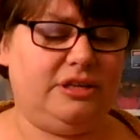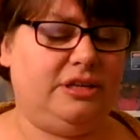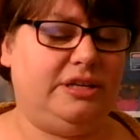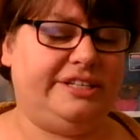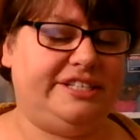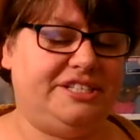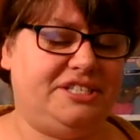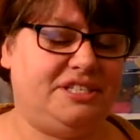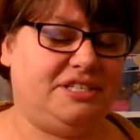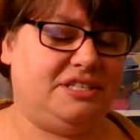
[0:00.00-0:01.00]
It
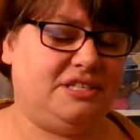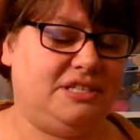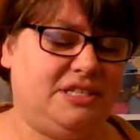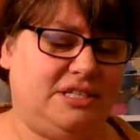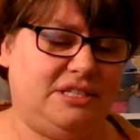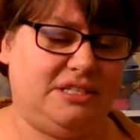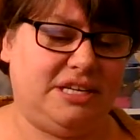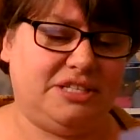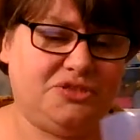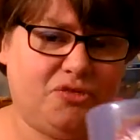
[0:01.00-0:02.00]
just
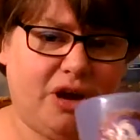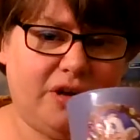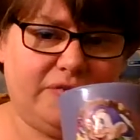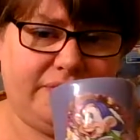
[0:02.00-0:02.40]
is rough,